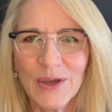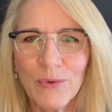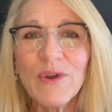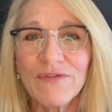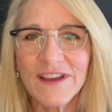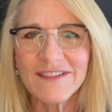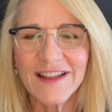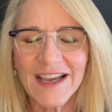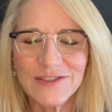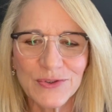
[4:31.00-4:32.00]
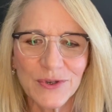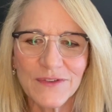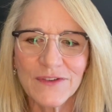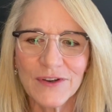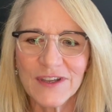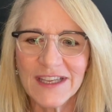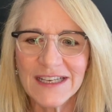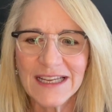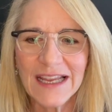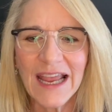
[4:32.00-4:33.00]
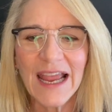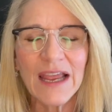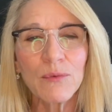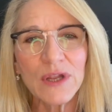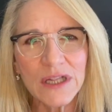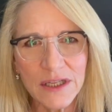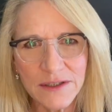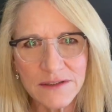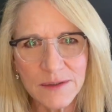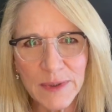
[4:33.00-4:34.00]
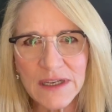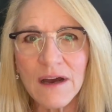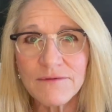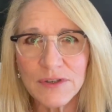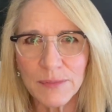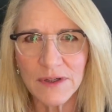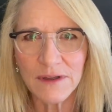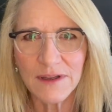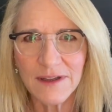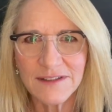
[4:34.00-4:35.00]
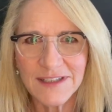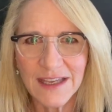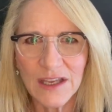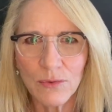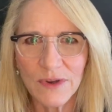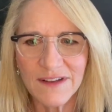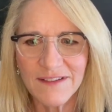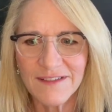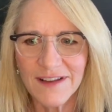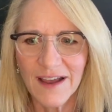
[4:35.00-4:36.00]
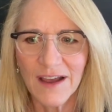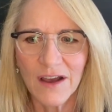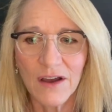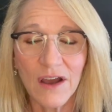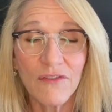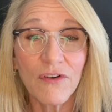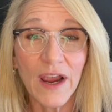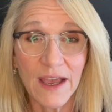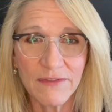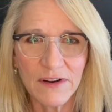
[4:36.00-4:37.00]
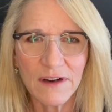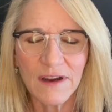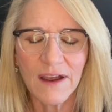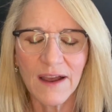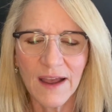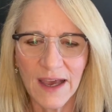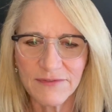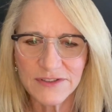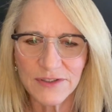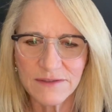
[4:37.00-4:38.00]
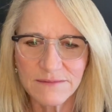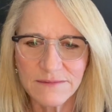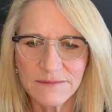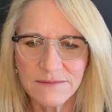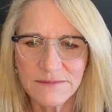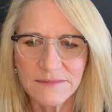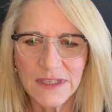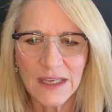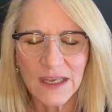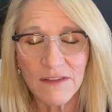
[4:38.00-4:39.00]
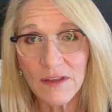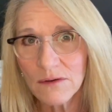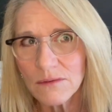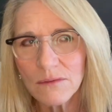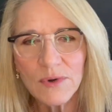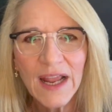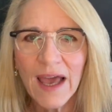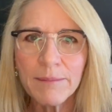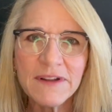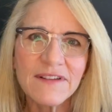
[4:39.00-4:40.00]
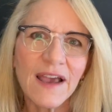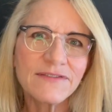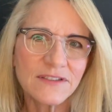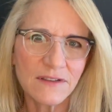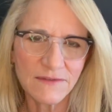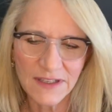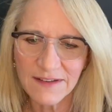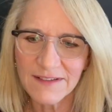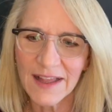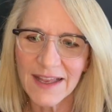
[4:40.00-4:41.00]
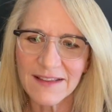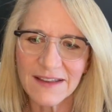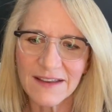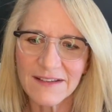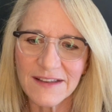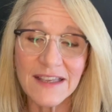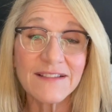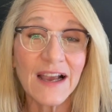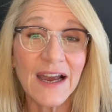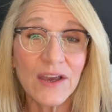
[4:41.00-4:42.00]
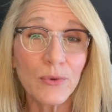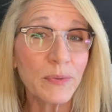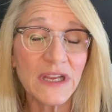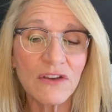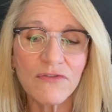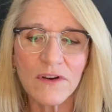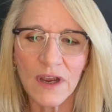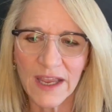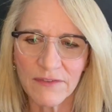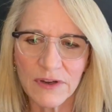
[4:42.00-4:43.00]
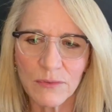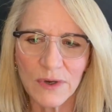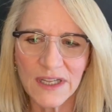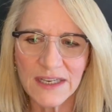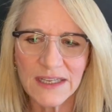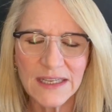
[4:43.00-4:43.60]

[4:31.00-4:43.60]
We fixed that short circuit and we learned to be comfortable taking risks forever after. So what happens after events like this is eye-opening for everyone.